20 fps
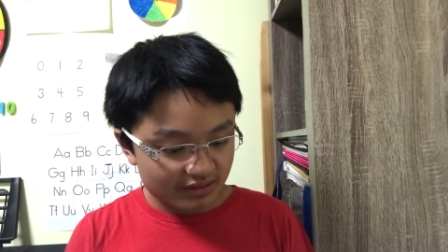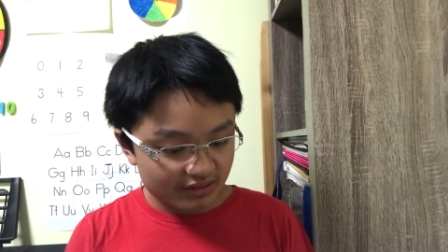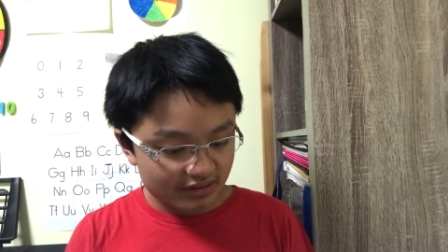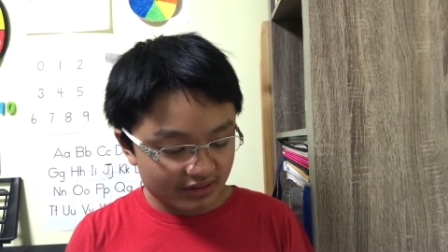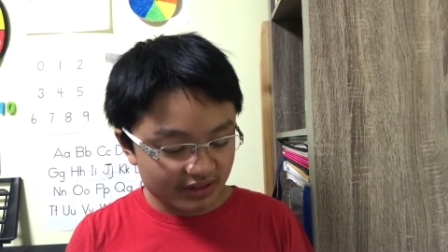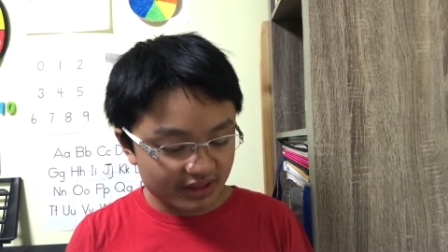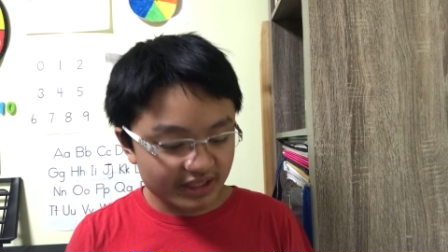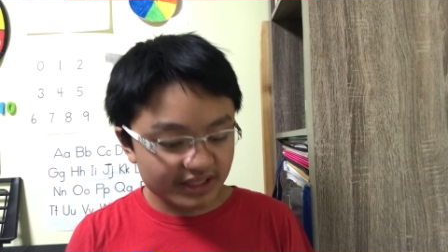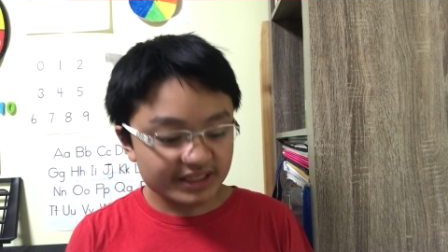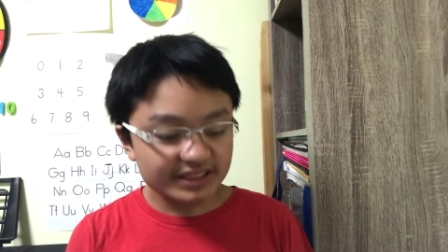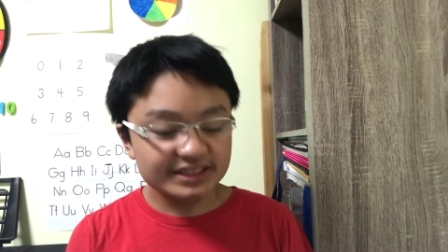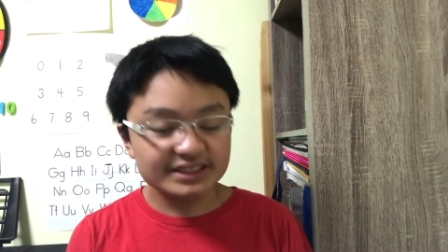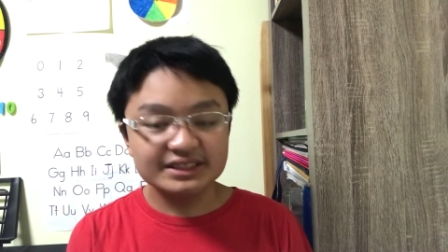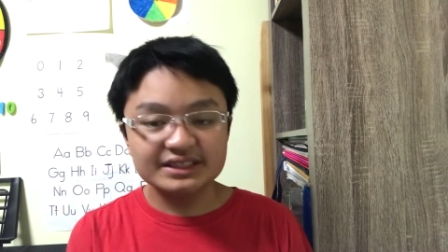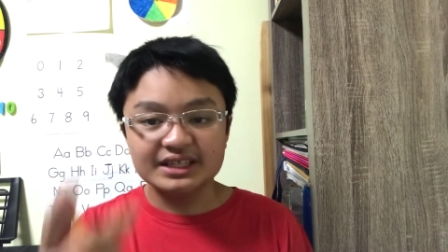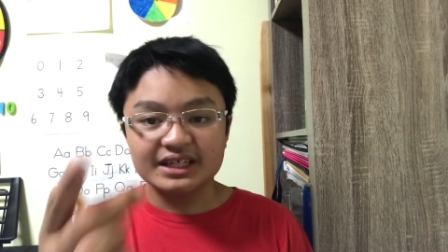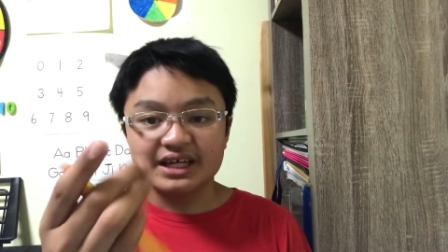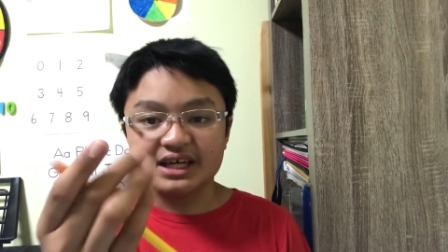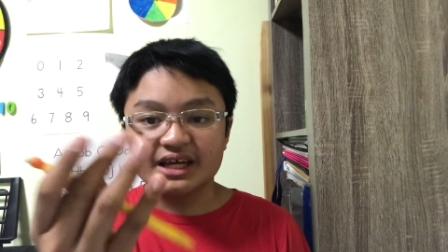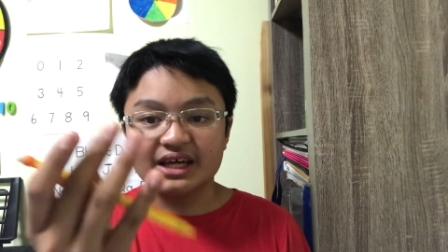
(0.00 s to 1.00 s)
this
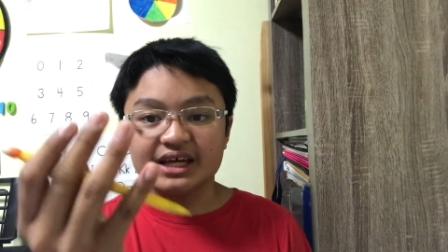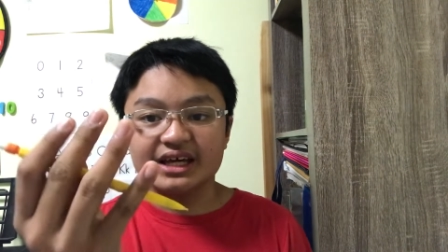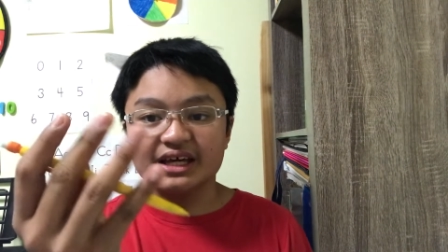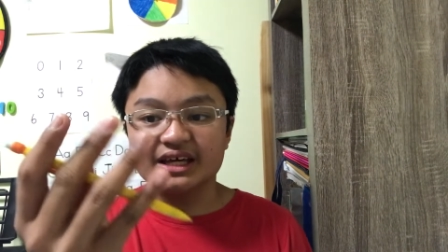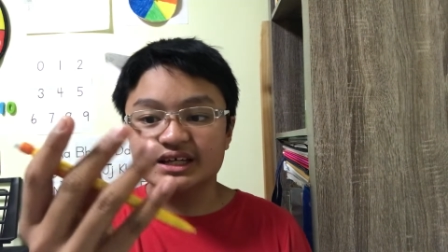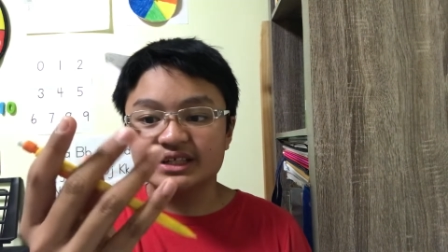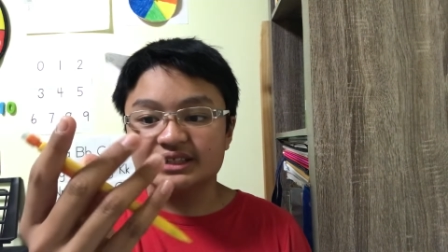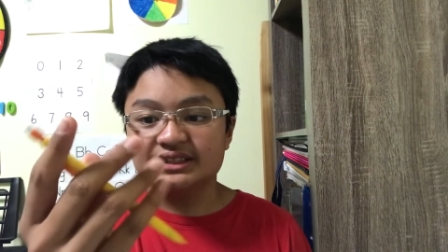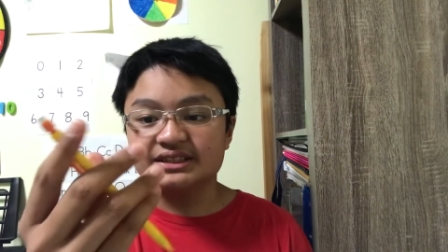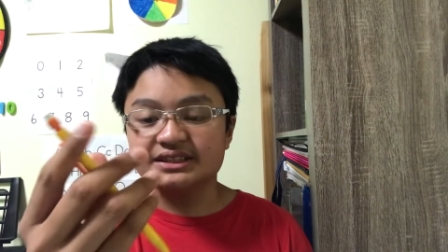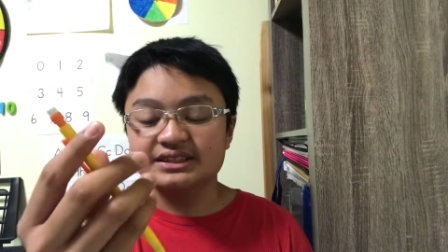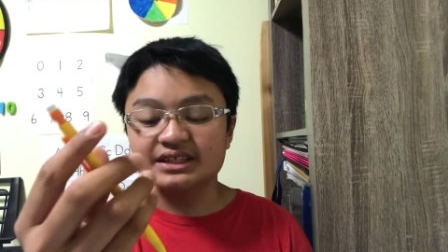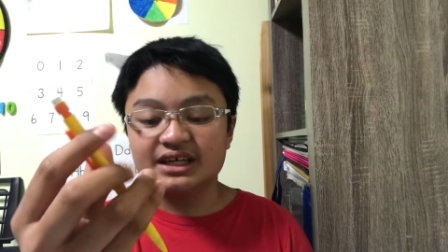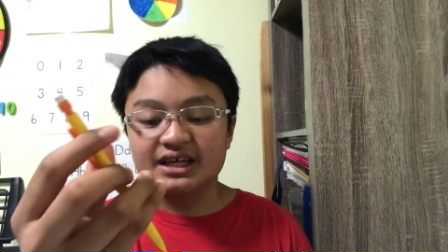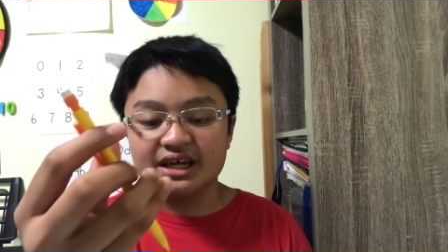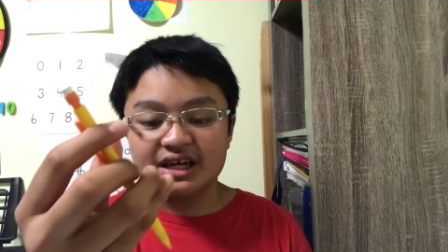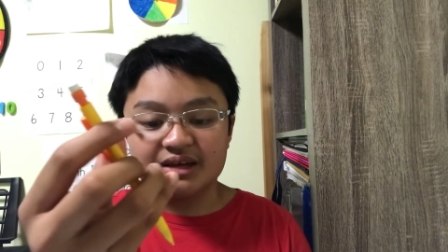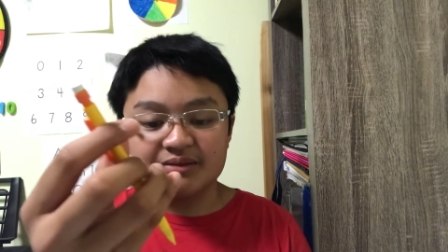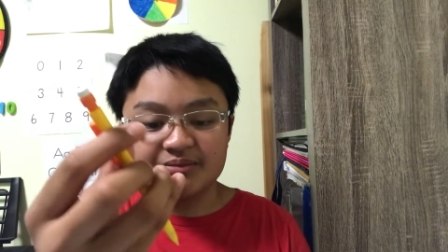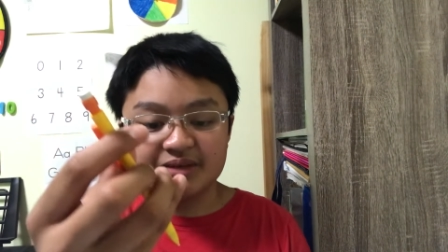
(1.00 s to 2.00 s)
is
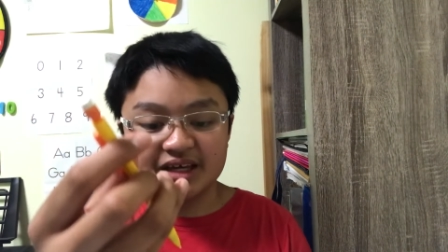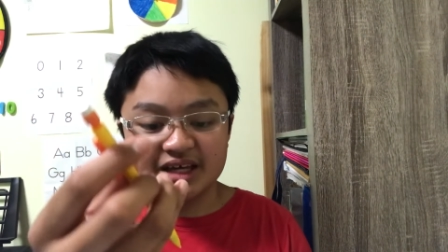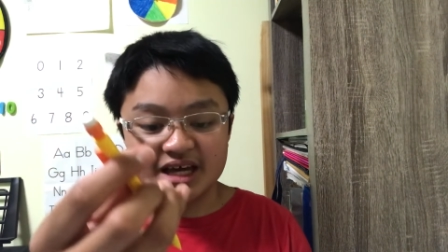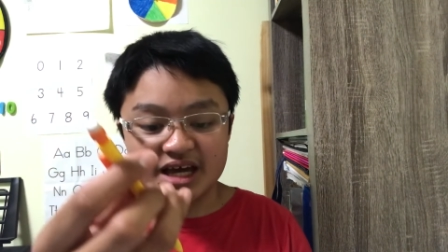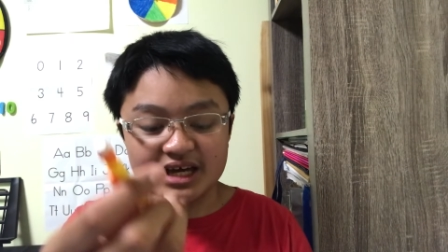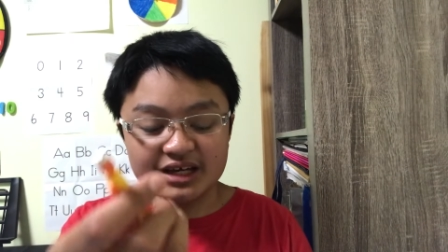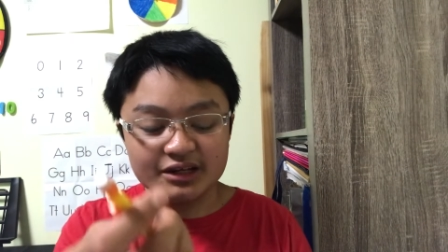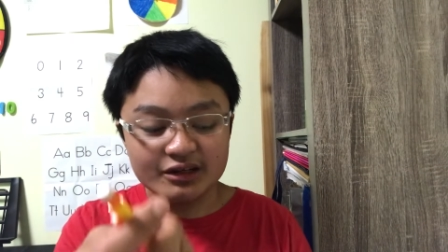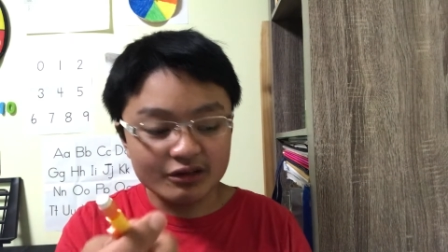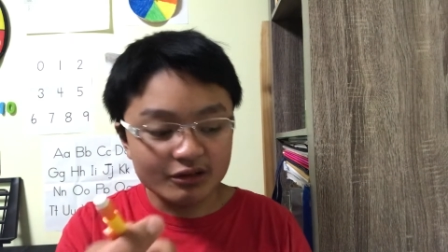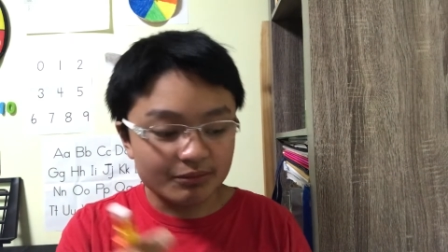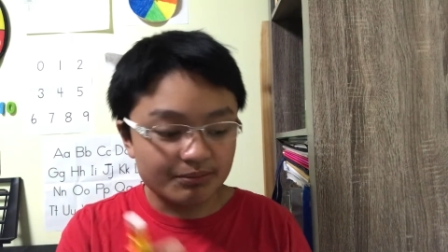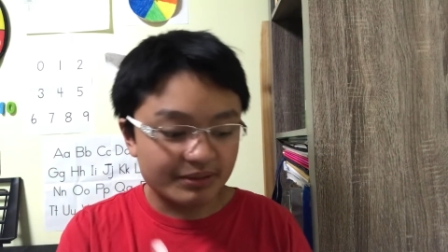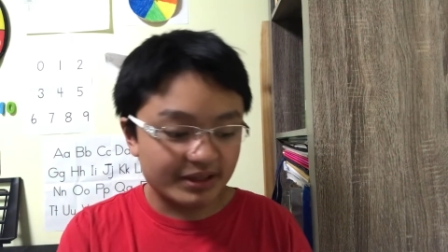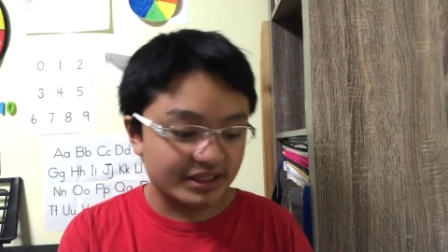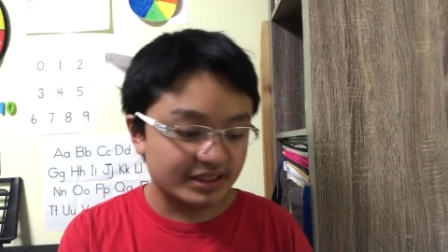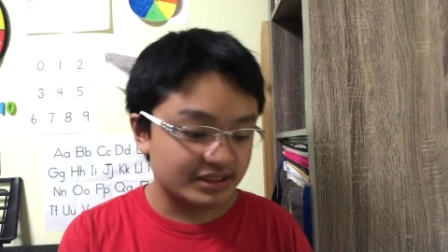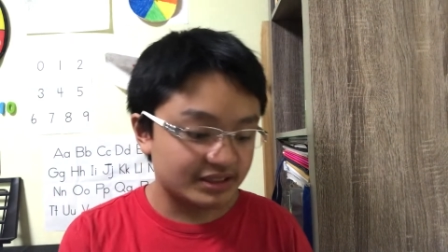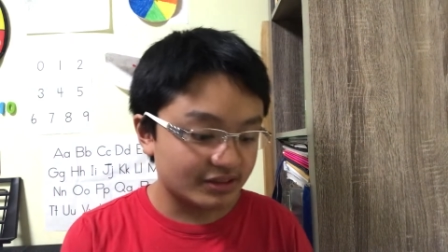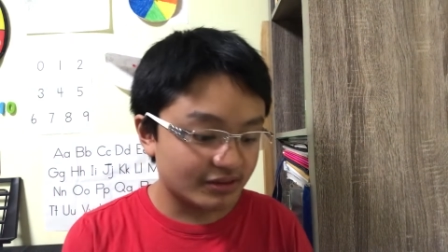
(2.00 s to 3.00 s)
a mechanical
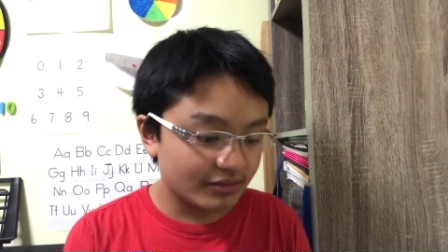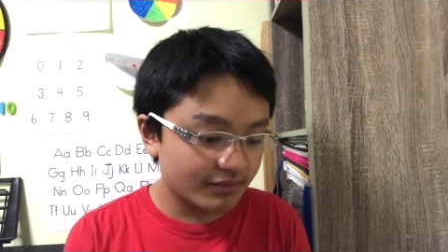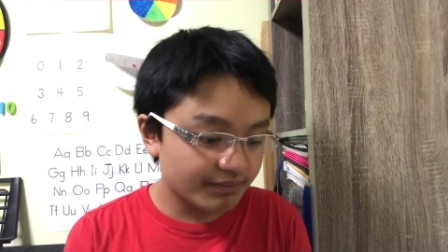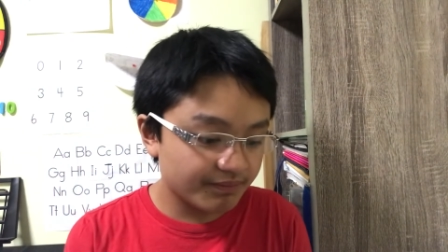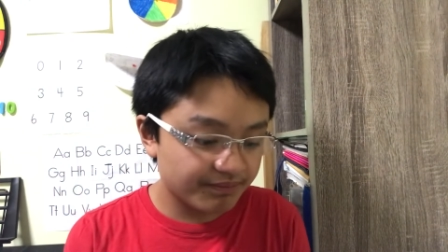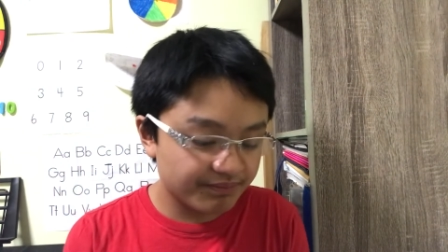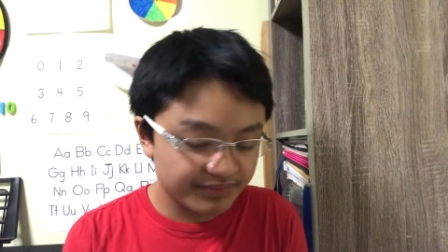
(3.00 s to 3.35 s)
pencil